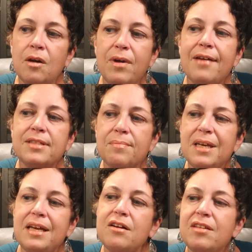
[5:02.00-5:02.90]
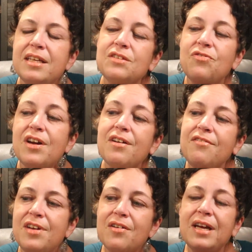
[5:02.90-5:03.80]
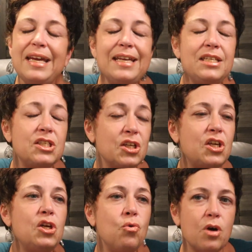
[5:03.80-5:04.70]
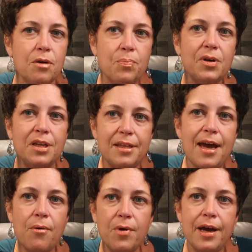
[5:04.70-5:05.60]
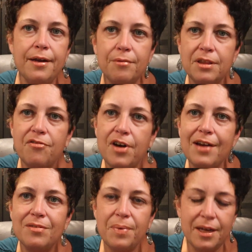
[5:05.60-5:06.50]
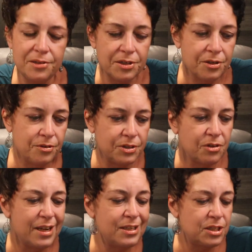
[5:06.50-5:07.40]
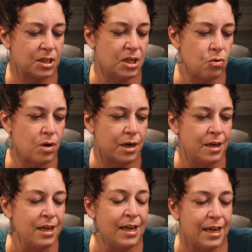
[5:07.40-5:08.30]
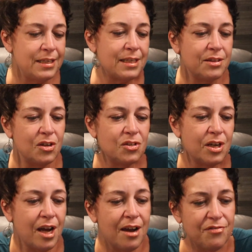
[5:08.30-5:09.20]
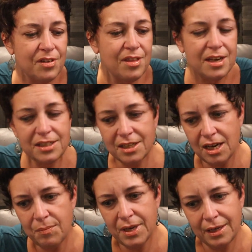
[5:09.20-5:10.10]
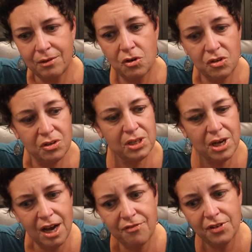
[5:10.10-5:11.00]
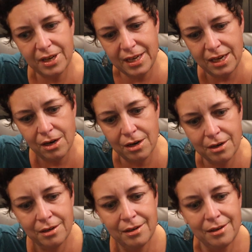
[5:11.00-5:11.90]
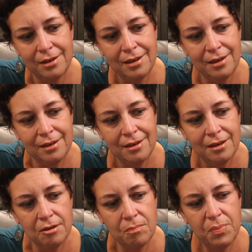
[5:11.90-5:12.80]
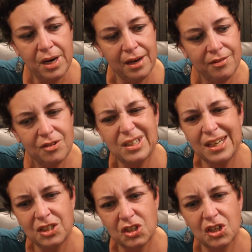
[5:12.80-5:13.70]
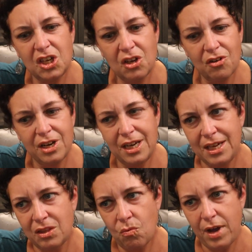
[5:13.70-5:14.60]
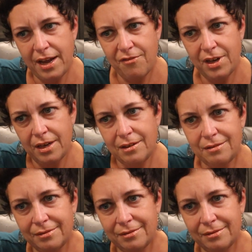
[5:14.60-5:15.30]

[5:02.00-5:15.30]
we have somebody here that is very, very insecure, put it that way, with the Five of Pentacles. They're insecure. It's like there's an offer that is coming, or there's an offer here, but there's insecurity in the way of it.